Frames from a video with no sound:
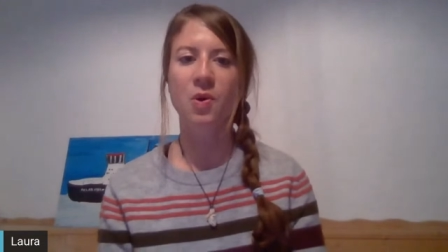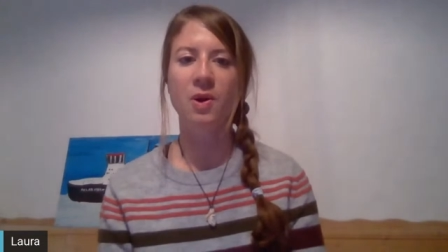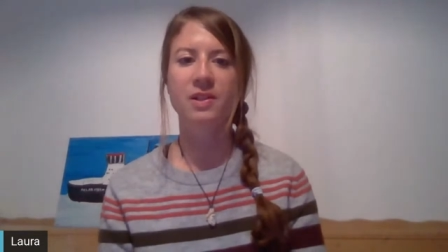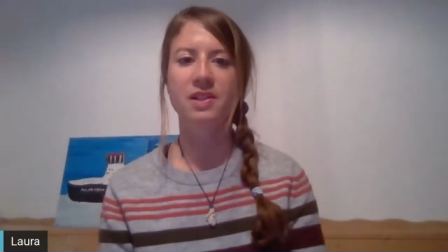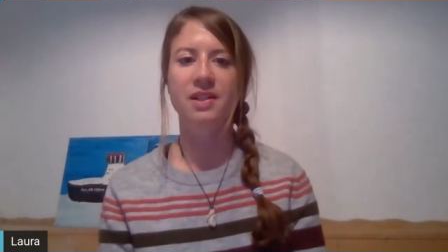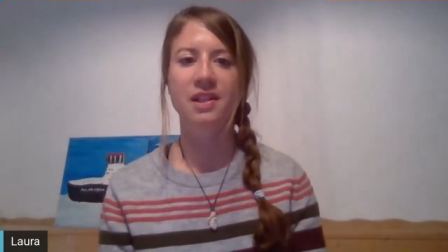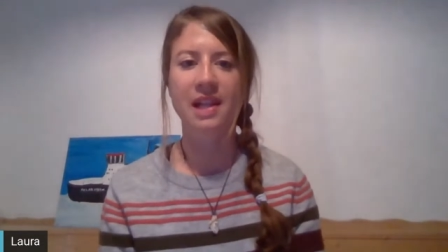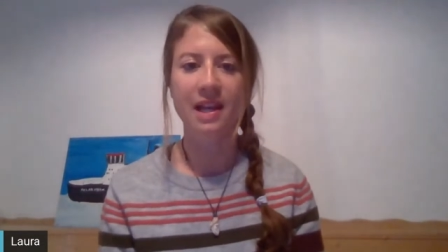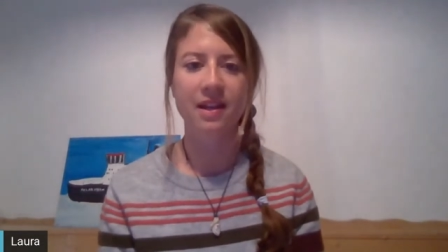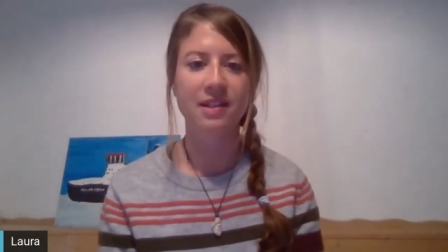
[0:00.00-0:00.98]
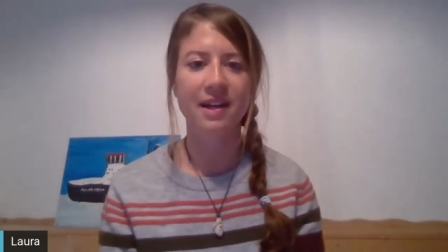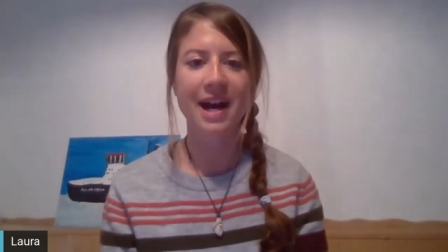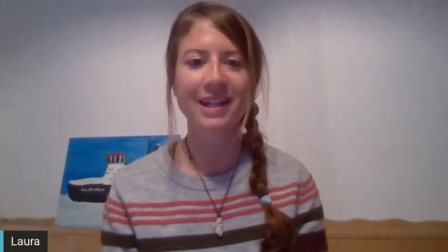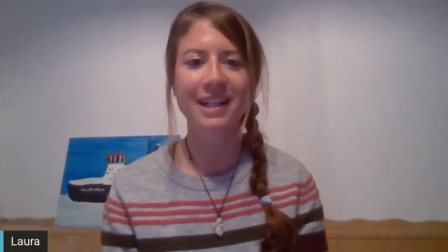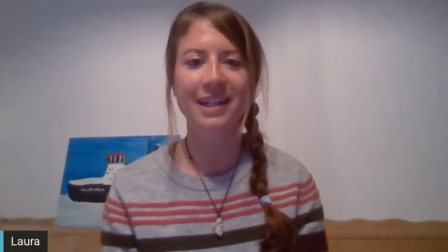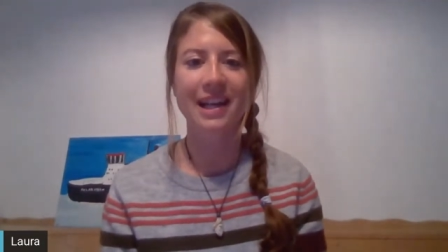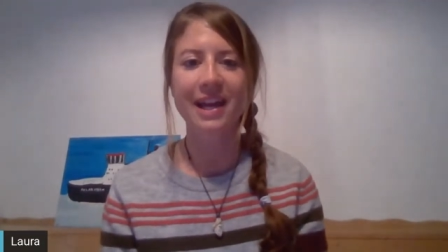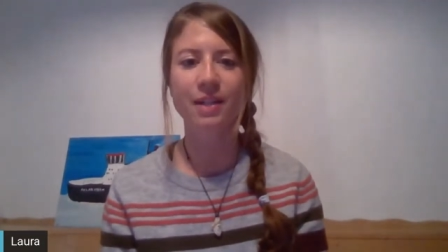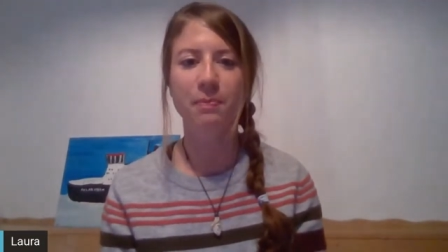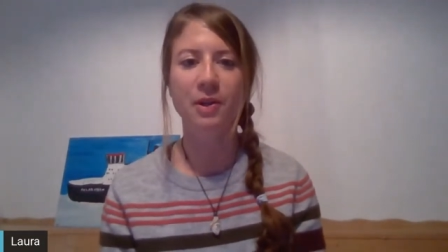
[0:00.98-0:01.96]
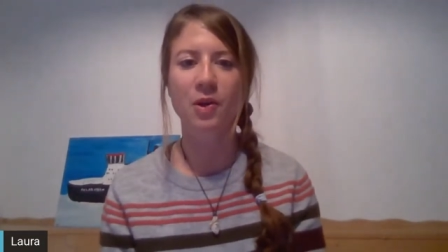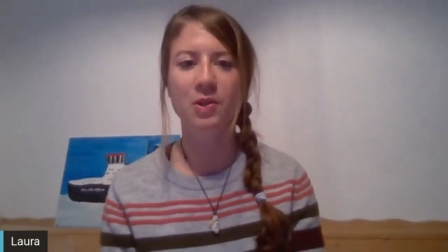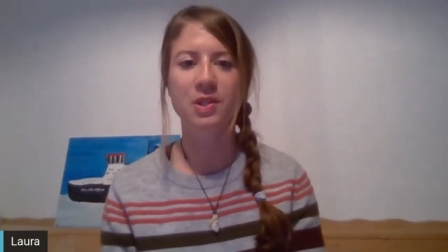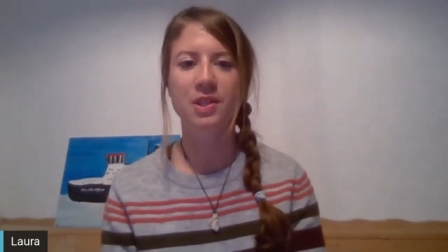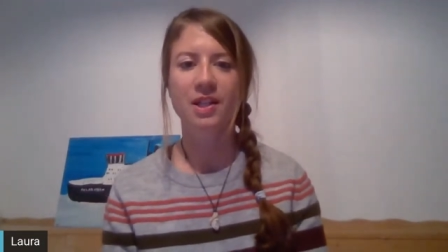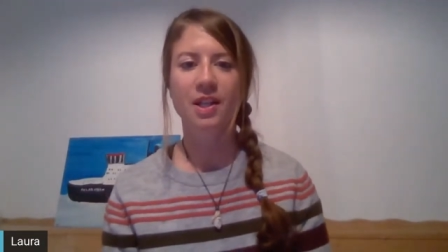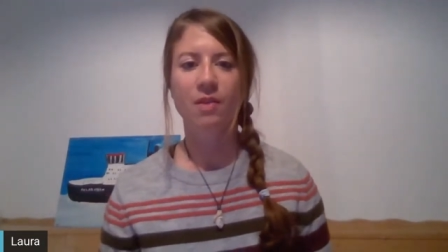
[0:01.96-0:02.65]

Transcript: called the, the hugging leg because